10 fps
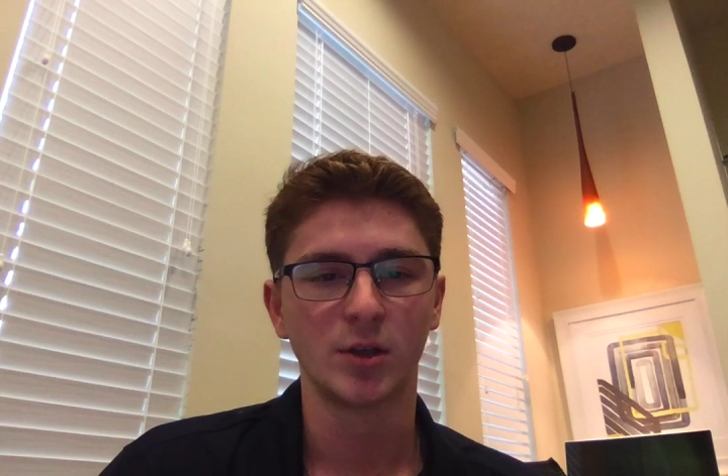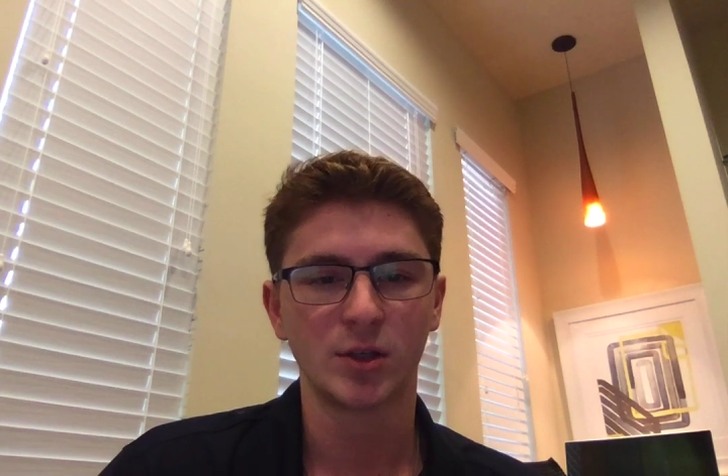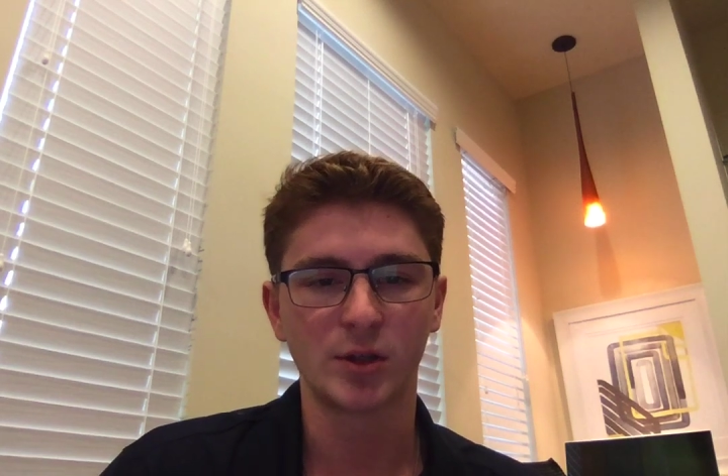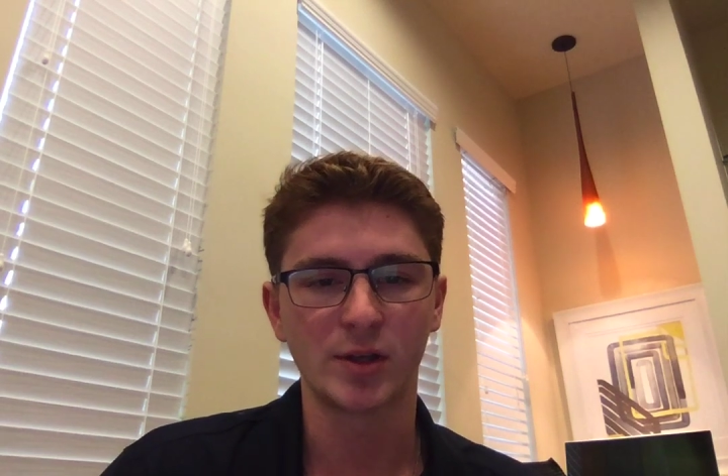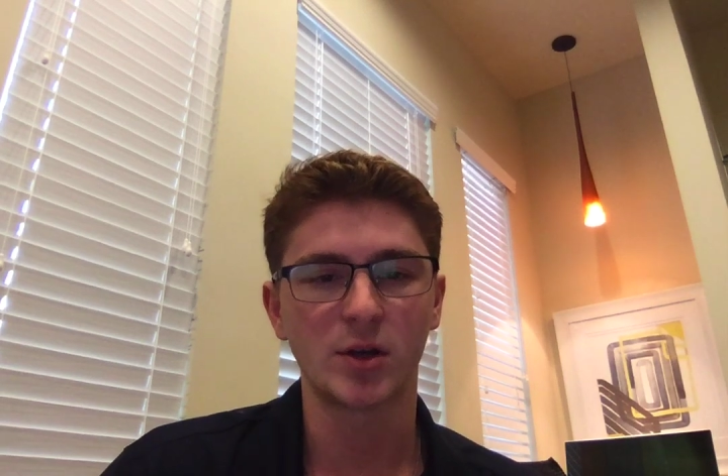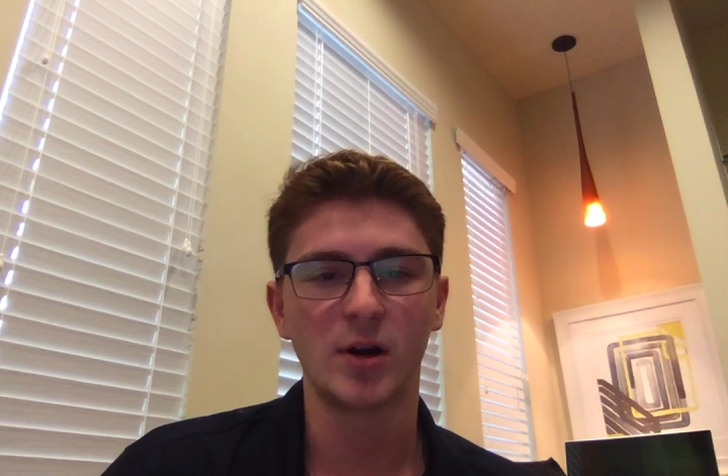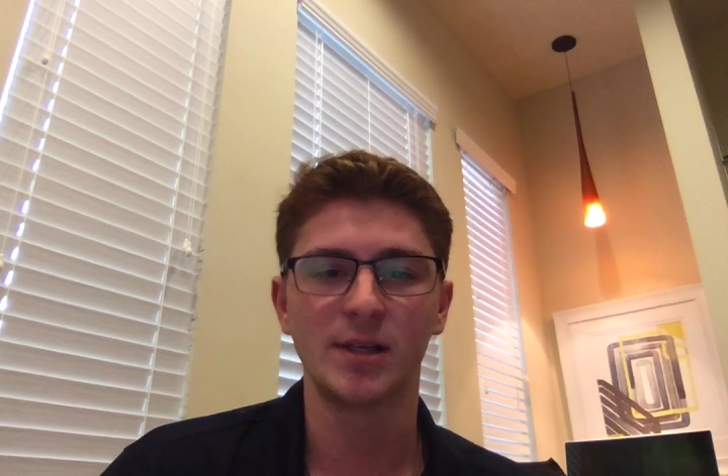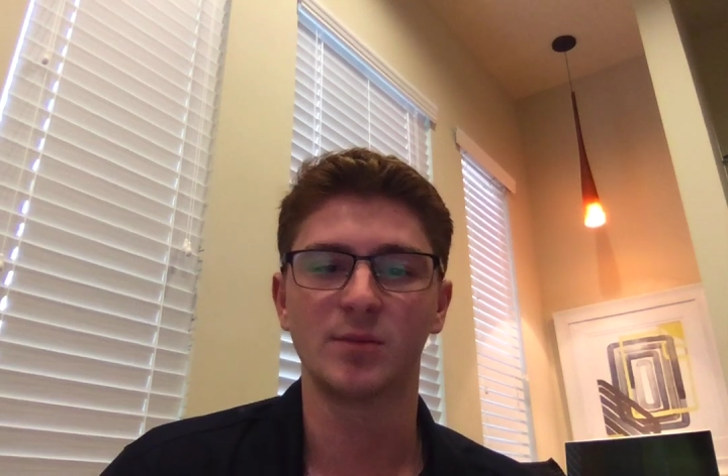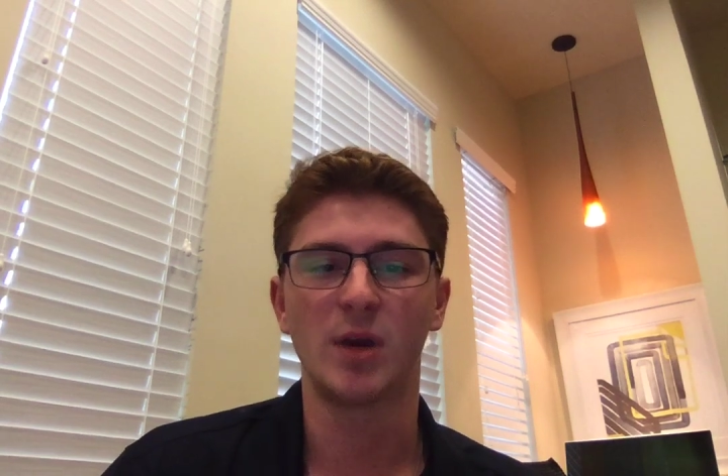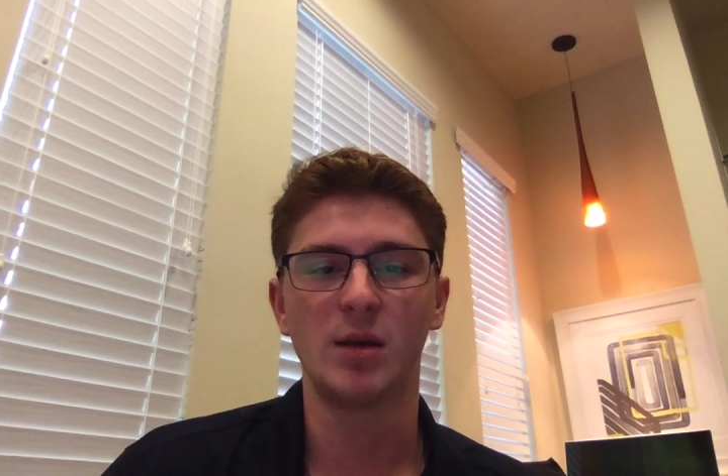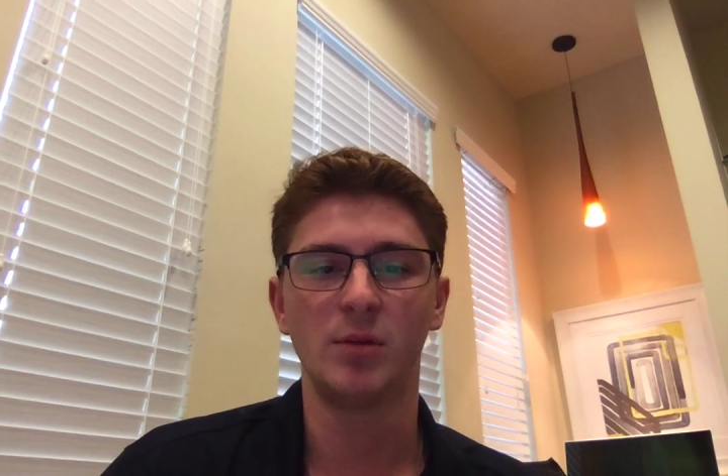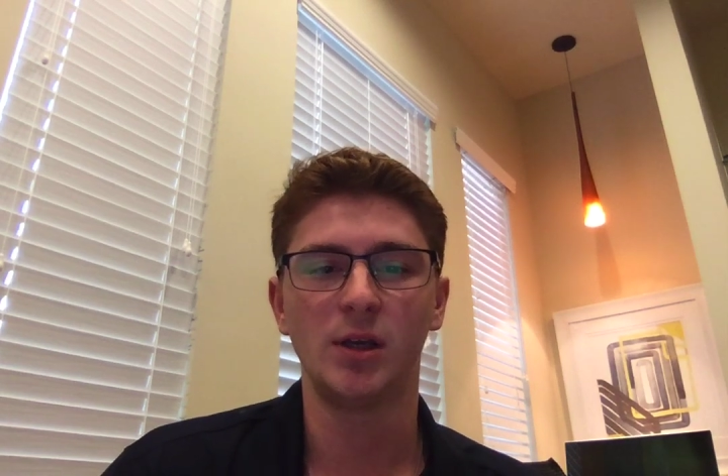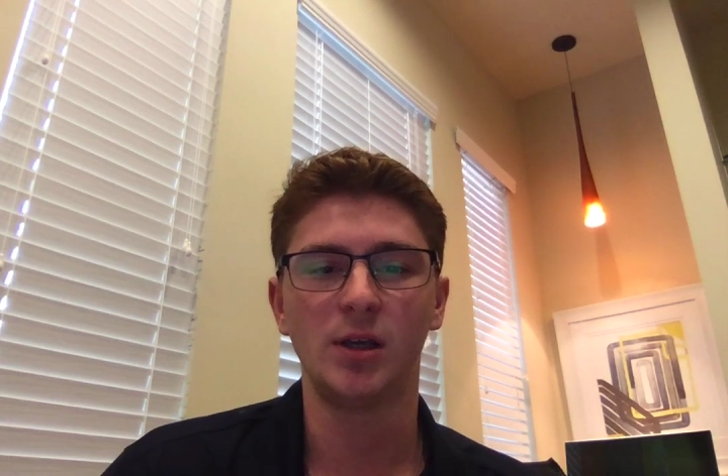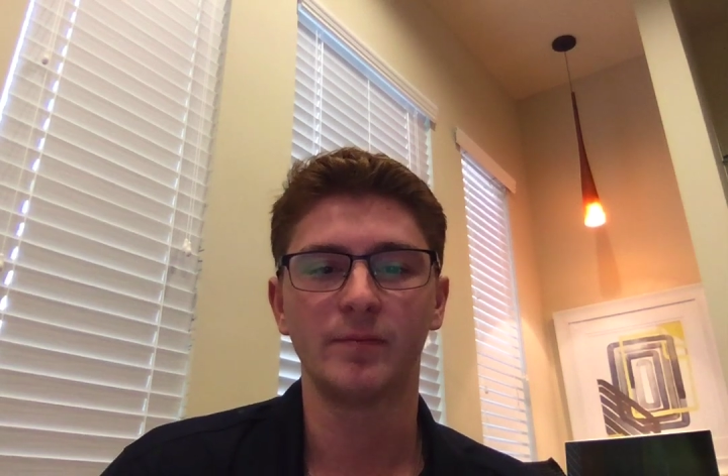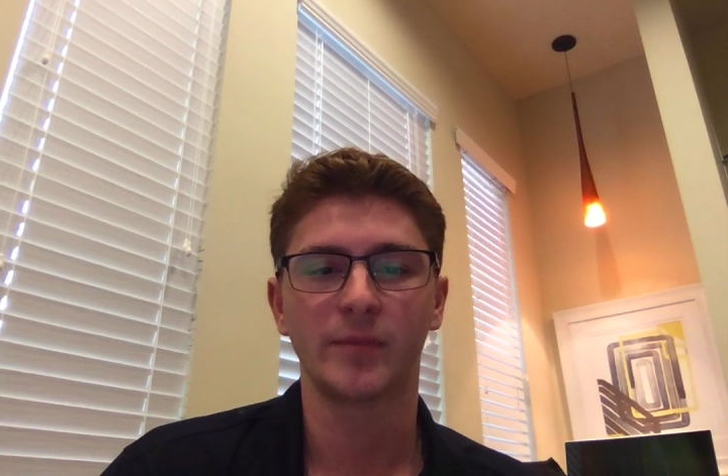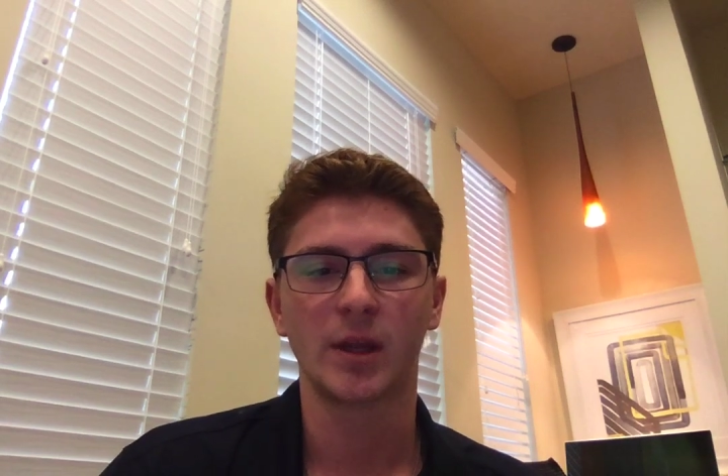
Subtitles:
So as hard as this may be,